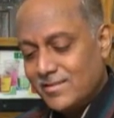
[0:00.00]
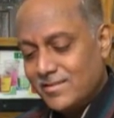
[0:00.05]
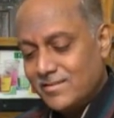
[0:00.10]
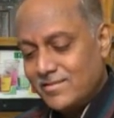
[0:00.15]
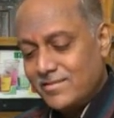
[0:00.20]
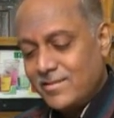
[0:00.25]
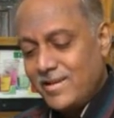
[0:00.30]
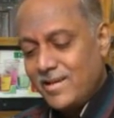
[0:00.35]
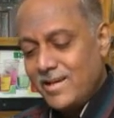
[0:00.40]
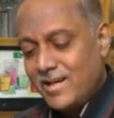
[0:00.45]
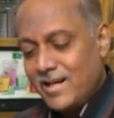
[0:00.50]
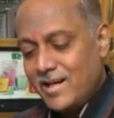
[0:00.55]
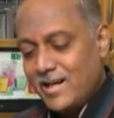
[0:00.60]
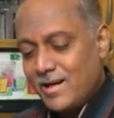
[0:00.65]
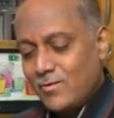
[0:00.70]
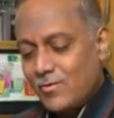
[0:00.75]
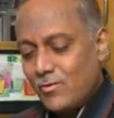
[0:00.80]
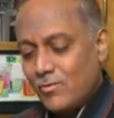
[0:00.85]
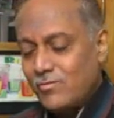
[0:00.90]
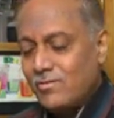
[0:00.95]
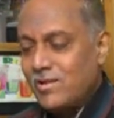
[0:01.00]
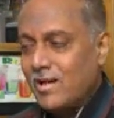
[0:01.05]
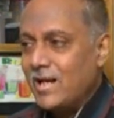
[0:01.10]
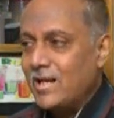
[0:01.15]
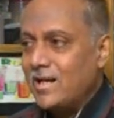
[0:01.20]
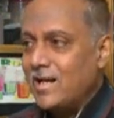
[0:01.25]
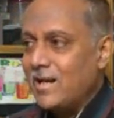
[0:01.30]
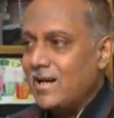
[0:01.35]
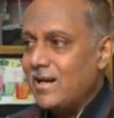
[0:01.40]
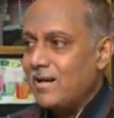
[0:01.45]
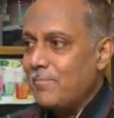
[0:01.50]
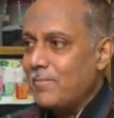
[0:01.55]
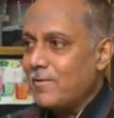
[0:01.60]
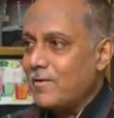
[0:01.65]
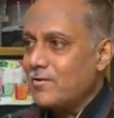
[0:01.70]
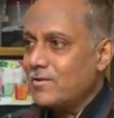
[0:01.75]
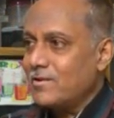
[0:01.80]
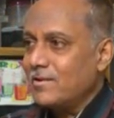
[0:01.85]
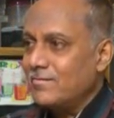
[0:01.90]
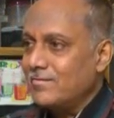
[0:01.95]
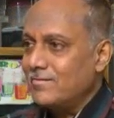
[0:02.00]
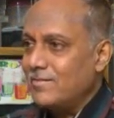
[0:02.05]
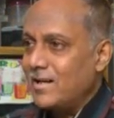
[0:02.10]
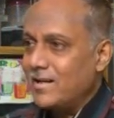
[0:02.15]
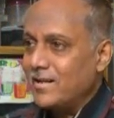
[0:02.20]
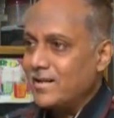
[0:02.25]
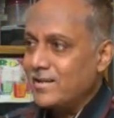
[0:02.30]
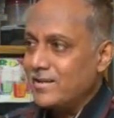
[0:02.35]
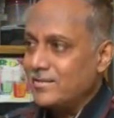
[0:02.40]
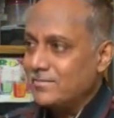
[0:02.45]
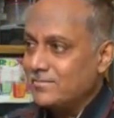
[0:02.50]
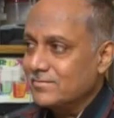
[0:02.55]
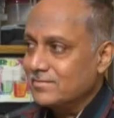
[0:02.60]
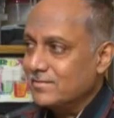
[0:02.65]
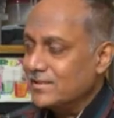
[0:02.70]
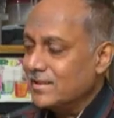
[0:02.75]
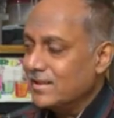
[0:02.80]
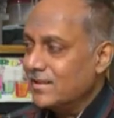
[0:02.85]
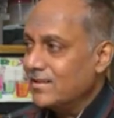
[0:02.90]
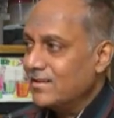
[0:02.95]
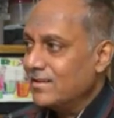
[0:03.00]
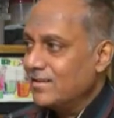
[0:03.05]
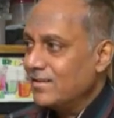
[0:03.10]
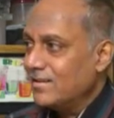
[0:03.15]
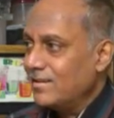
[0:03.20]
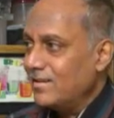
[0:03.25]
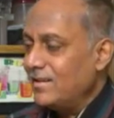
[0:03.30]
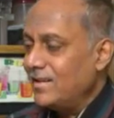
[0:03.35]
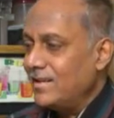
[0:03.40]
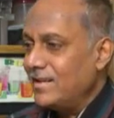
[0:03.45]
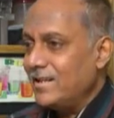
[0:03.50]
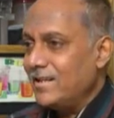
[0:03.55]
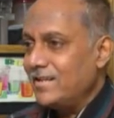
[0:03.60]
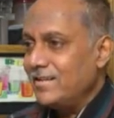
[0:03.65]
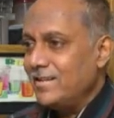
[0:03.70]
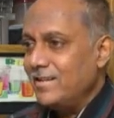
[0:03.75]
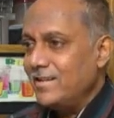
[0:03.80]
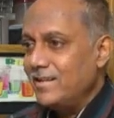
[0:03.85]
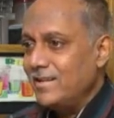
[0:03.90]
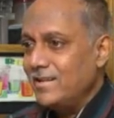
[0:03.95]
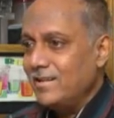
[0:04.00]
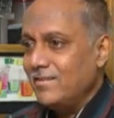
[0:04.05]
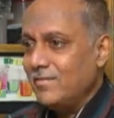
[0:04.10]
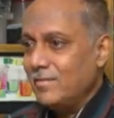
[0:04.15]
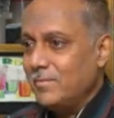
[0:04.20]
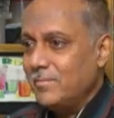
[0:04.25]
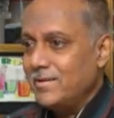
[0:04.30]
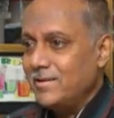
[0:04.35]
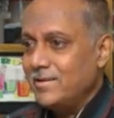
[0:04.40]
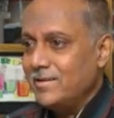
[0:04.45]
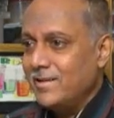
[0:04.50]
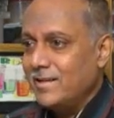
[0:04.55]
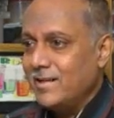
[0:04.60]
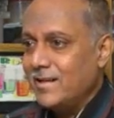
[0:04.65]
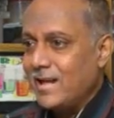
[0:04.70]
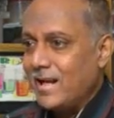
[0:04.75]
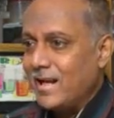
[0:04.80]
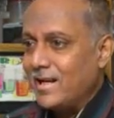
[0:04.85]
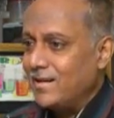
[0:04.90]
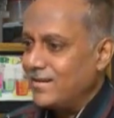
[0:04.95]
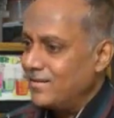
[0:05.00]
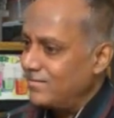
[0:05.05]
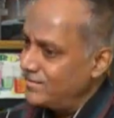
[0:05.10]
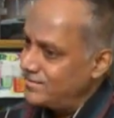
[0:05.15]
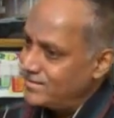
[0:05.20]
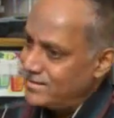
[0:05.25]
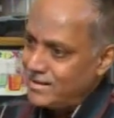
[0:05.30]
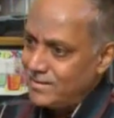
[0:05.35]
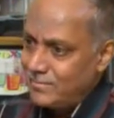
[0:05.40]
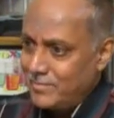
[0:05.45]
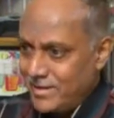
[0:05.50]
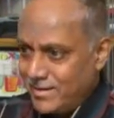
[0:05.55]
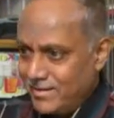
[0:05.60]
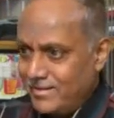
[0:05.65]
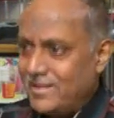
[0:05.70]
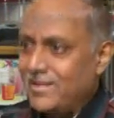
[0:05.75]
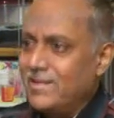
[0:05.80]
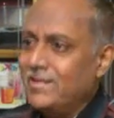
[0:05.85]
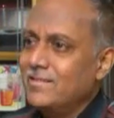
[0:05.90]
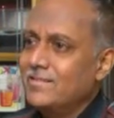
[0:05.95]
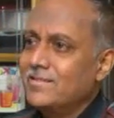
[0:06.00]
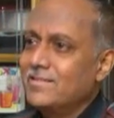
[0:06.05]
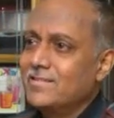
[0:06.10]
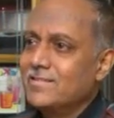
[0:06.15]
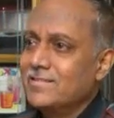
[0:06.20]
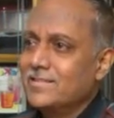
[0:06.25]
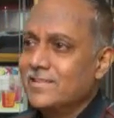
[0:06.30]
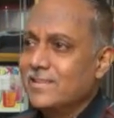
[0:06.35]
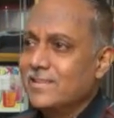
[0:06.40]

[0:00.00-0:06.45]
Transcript: Striya kruddhaya parusham vakyam. A lady, a woman in her anger will say many things.